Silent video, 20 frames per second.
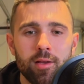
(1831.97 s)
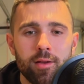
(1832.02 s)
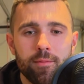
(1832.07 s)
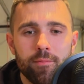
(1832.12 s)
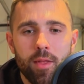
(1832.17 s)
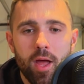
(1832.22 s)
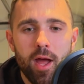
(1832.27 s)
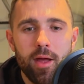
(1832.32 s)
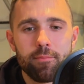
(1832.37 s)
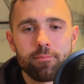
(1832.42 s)

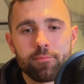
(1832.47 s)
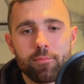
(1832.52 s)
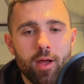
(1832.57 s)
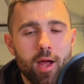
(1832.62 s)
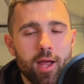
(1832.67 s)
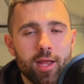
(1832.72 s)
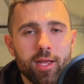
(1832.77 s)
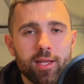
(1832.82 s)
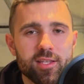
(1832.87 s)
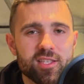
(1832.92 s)

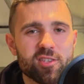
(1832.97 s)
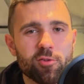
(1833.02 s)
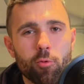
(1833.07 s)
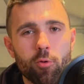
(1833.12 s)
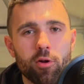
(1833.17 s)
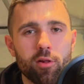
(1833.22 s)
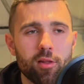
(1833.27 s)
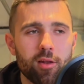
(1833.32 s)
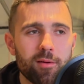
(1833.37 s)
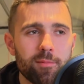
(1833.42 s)
I get sore
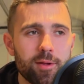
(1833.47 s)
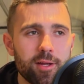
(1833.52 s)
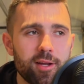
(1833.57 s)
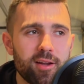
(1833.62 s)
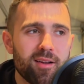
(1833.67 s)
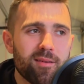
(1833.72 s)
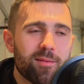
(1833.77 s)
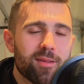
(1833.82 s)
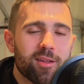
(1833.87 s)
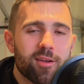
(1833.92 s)
a little bit here.
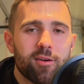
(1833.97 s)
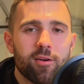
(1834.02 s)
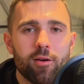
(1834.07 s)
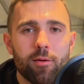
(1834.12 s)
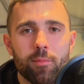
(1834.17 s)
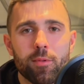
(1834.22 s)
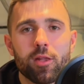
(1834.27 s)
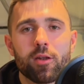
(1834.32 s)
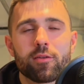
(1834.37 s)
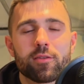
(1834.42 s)
I'm like, oh,
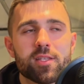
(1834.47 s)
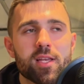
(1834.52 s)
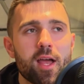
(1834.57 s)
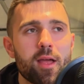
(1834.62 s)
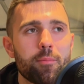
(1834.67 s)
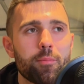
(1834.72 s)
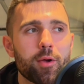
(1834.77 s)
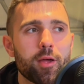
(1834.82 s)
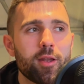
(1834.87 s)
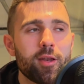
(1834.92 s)
I'm a little
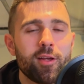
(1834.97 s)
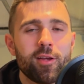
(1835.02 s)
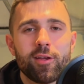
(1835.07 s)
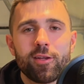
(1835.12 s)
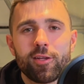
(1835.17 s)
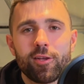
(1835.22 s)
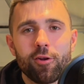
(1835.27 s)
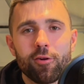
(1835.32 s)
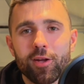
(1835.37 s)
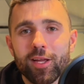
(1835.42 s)
tight, but
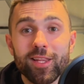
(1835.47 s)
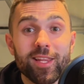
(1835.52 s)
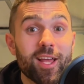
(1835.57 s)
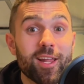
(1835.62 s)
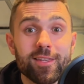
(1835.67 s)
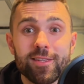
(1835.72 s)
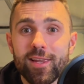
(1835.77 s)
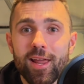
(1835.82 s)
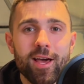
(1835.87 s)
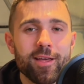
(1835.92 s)
you don't get
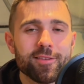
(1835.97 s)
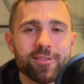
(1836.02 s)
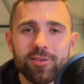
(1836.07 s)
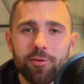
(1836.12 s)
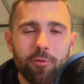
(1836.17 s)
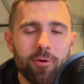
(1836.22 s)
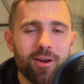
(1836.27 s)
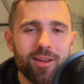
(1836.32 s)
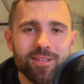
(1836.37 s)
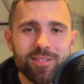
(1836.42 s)
that death
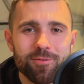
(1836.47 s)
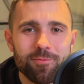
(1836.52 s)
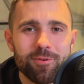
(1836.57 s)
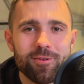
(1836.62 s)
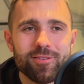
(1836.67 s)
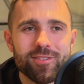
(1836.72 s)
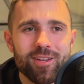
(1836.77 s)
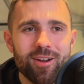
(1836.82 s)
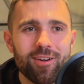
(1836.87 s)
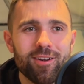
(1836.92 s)
soreness when
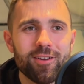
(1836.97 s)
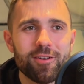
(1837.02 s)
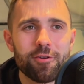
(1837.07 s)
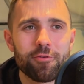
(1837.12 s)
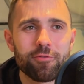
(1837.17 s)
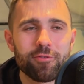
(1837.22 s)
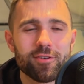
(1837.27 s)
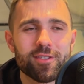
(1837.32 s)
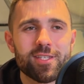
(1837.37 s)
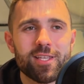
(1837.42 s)
you start a new
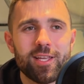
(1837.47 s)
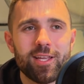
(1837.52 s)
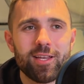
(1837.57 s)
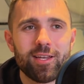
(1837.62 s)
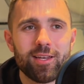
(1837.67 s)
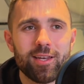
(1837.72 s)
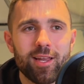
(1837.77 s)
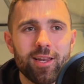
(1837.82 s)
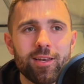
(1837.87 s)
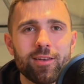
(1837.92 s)

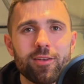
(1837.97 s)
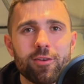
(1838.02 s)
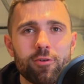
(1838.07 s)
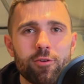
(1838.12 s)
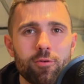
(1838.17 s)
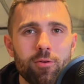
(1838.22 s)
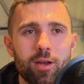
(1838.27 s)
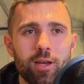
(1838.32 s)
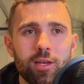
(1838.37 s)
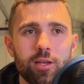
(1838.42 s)
routine and you
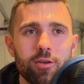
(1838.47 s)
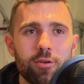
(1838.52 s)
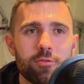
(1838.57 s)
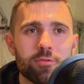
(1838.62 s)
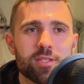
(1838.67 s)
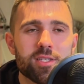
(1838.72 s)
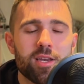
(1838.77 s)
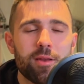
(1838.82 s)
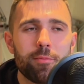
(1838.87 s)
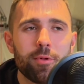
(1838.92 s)
do any new
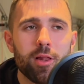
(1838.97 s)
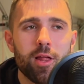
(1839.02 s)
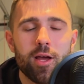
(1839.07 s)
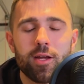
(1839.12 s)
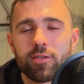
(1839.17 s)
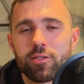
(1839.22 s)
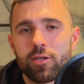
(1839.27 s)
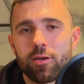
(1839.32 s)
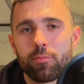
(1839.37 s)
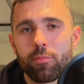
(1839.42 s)
stimuli
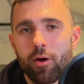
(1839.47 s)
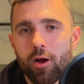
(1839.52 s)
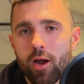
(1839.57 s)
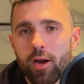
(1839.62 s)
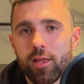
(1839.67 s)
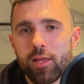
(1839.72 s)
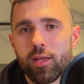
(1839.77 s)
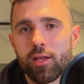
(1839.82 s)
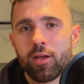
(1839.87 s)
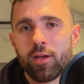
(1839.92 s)
to your
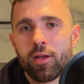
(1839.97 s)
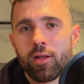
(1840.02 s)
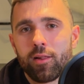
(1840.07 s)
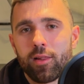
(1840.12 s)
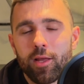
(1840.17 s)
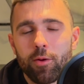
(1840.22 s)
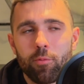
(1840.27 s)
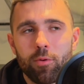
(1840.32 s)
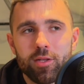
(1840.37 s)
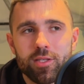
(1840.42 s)
body.
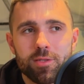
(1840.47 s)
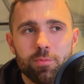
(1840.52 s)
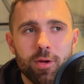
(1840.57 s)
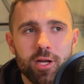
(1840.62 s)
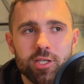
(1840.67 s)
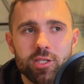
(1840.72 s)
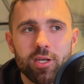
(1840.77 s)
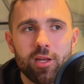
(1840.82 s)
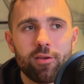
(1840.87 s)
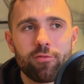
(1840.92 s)
Like
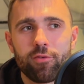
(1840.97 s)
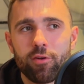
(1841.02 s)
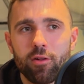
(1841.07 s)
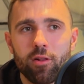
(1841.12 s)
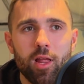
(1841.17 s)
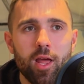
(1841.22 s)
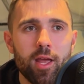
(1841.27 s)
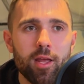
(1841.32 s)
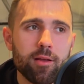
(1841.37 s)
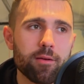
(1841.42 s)
especially if you're
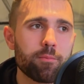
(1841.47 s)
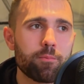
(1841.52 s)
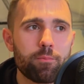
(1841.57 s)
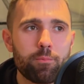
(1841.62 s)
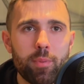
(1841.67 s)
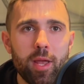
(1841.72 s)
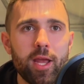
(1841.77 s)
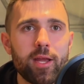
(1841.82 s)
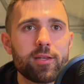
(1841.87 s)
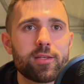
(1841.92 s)
like
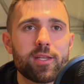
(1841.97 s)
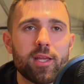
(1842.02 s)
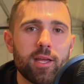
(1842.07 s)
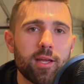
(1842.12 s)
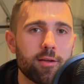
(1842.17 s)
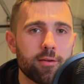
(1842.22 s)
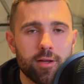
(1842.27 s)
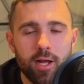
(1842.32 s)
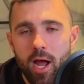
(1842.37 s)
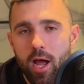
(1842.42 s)

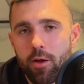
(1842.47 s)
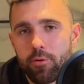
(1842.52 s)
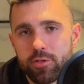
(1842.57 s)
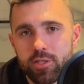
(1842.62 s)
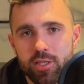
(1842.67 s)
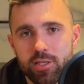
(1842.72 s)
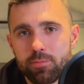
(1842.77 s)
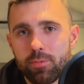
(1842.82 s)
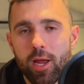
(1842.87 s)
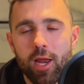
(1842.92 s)
painting. Kyle was
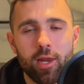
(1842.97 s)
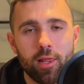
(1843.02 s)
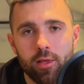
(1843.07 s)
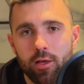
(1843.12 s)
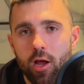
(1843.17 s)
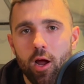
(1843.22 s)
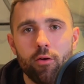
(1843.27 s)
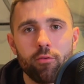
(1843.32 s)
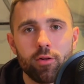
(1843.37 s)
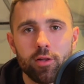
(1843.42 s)
just painting. He
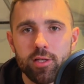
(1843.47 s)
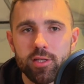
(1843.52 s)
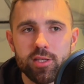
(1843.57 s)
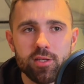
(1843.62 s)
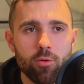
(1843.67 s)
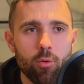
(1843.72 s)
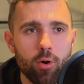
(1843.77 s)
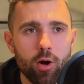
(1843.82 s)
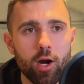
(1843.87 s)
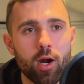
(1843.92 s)
got really
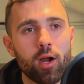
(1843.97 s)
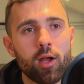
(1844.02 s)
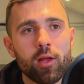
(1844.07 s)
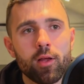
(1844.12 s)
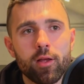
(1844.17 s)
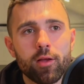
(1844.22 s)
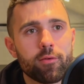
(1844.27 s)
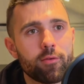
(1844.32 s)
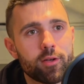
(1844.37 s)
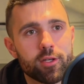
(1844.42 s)
sore
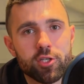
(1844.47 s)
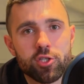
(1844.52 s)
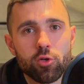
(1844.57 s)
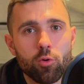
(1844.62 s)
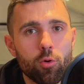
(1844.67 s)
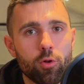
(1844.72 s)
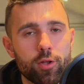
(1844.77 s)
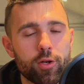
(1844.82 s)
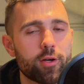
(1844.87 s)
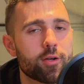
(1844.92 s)
in his
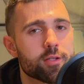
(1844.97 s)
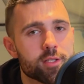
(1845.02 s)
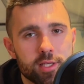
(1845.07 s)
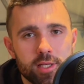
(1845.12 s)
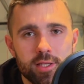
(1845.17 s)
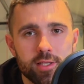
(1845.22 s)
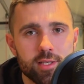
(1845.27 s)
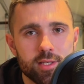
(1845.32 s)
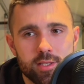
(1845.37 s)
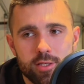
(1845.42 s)
shoulders.
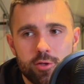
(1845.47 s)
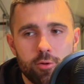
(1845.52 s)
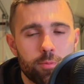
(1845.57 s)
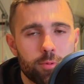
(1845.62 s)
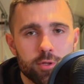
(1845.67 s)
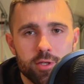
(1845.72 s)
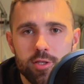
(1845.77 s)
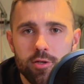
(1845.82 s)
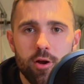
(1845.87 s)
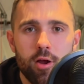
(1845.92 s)
He's
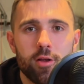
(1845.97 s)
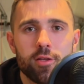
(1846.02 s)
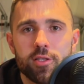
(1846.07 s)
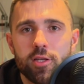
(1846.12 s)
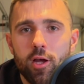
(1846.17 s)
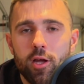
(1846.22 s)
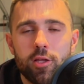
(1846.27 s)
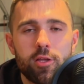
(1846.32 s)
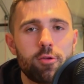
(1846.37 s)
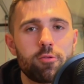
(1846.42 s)
super strong. He's
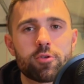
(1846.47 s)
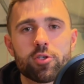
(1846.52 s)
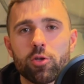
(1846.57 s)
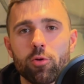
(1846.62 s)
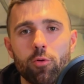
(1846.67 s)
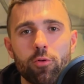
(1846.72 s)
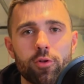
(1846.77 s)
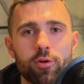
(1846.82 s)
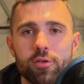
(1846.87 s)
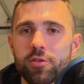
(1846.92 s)
got huge
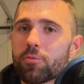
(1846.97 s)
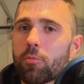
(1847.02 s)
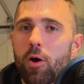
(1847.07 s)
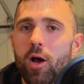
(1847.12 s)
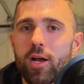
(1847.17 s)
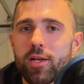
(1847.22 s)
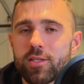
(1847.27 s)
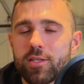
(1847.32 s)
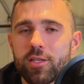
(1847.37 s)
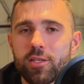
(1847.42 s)
shoulders.
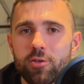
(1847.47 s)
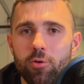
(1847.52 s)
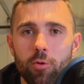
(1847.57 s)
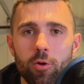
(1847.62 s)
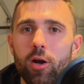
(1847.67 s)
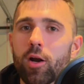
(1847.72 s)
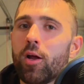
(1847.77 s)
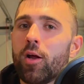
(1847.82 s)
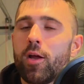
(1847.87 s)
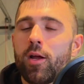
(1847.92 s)
Why is he
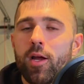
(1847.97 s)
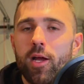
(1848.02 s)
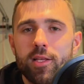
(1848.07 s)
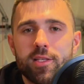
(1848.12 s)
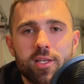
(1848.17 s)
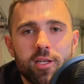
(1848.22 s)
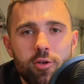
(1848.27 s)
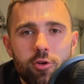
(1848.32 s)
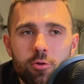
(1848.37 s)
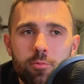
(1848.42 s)
sore? It's
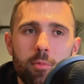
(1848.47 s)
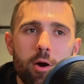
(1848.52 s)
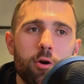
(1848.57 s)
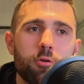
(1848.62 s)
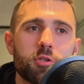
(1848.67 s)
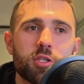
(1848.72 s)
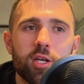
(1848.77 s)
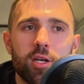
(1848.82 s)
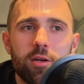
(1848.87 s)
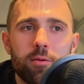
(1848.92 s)
a new
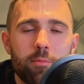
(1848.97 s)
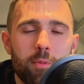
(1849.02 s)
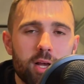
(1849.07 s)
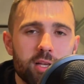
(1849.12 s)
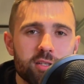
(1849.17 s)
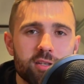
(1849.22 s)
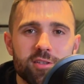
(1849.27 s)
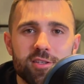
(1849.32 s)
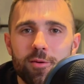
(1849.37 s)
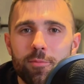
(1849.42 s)
motion.
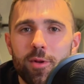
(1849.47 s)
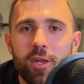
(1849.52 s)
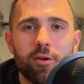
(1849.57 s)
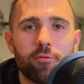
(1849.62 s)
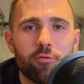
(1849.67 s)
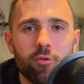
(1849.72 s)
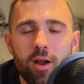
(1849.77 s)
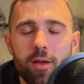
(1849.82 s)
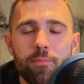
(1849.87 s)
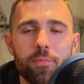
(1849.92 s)
Muscles are being
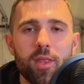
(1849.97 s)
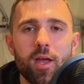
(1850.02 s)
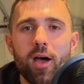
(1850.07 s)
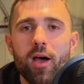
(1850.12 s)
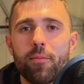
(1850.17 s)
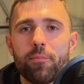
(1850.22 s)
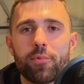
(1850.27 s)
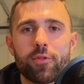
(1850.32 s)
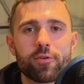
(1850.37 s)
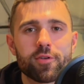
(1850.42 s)
ripped
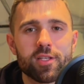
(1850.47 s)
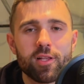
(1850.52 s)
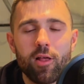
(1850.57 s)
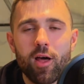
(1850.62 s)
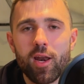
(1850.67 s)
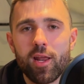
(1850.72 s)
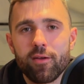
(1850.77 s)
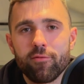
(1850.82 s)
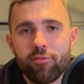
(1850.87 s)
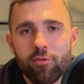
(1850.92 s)
up. There's a
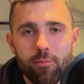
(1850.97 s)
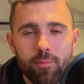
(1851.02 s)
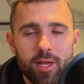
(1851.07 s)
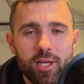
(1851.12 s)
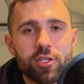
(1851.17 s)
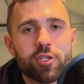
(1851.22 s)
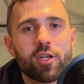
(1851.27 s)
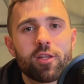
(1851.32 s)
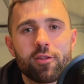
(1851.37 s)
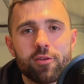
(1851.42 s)
lot of
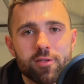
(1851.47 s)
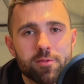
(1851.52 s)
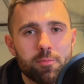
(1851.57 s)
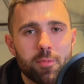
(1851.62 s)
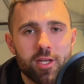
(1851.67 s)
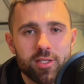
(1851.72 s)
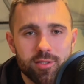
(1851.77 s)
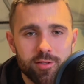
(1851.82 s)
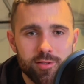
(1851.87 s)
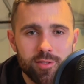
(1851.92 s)
inflammation in those
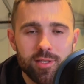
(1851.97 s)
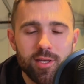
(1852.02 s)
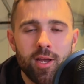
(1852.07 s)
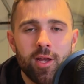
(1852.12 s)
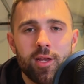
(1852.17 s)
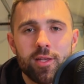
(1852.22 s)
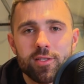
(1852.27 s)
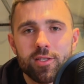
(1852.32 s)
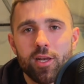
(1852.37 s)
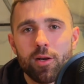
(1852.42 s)
muscles.
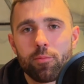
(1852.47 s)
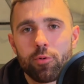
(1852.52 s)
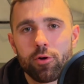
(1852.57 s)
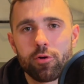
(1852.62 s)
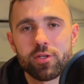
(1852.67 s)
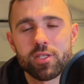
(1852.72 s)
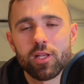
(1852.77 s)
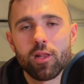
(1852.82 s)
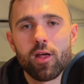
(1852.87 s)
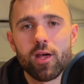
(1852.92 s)
It's going to
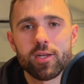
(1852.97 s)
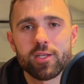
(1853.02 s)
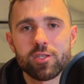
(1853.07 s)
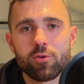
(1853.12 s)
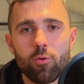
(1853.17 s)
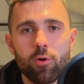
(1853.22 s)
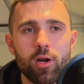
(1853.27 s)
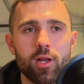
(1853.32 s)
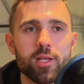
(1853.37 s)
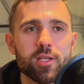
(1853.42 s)
produce a lot of
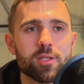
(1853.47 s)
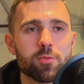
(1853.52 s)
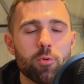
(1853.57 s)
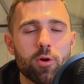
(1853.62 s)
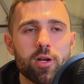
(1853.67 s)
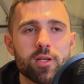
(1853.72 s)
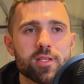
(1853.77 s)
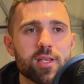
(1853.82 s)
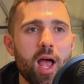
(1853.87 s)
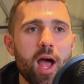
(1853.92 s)
soreness.
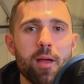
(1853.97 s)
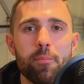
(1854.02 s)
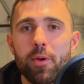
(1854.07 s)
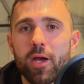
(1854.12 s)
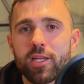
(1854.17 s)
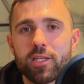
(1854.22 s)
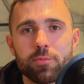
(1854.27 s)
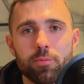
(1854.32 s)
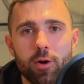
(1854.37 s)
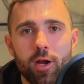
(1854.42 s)
Whereas I
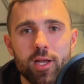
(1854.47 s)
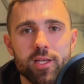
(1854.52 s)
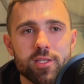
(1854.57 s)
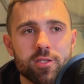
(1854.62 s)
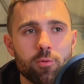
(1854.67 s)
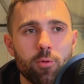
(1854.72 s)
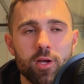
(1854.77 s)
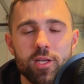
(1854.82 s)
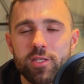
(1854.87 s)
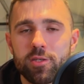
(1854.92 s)
bench press
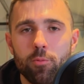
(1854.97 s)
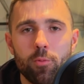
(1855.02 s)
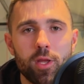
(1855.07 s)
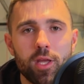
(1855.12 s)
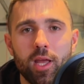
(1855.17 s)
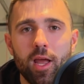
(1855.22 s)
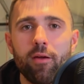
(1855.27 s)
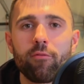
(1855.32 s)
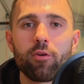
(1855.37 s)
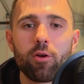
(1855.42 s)
twice a
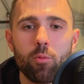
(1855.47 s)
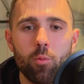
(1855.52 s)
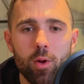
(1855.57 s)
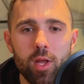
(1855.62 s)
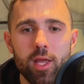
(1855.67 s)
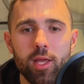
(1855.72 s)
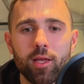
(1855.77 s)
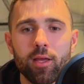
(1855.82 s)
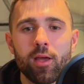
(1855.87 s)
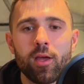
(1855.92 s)
week, every
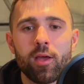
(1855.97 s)
week.